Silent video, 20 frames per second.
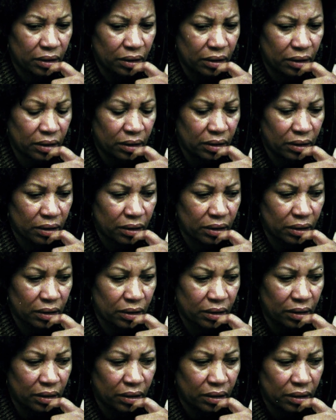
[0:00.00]
was something
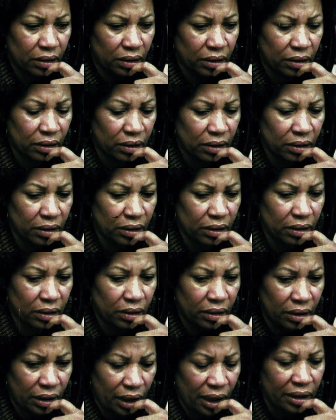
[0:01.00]
I did with
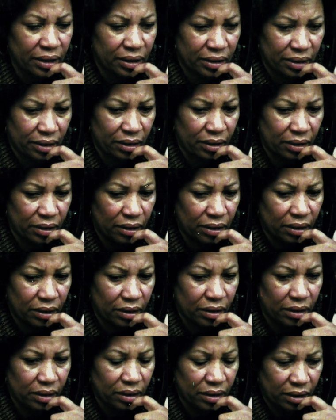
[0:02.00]
relief. It was a try, a
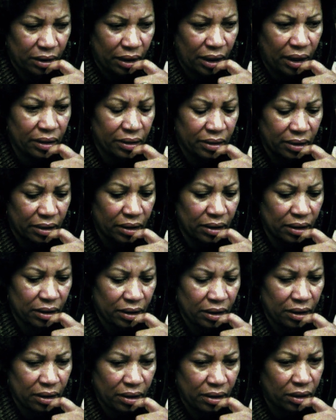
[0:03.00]
way of ordering,
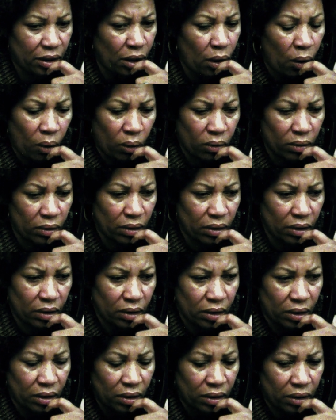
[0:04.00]
I think, the
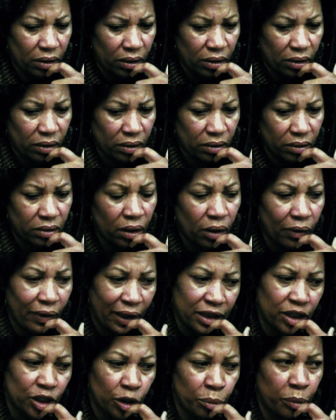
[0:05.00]
universe. No,
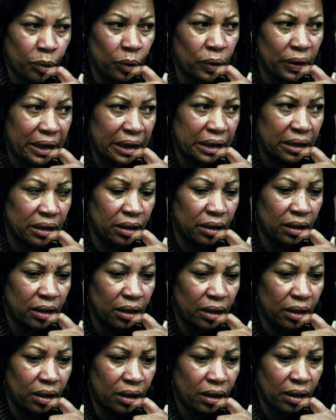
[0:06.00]
that's the point.
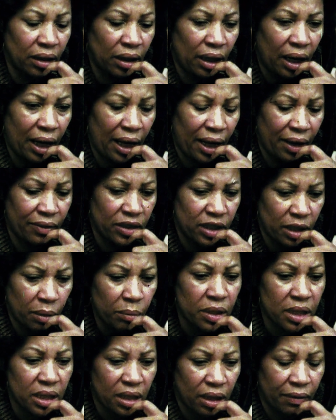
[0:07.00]
I have
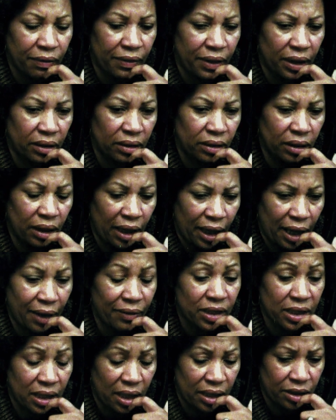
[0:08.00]
some stuff that I
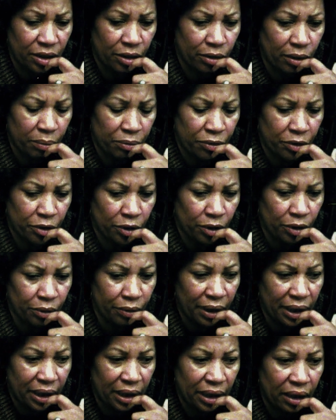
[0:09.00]
have signed her up for
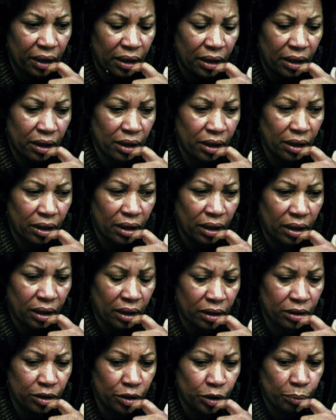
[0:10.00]
already,
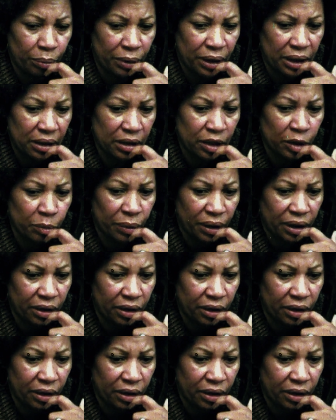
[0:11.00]
uh, two pieces,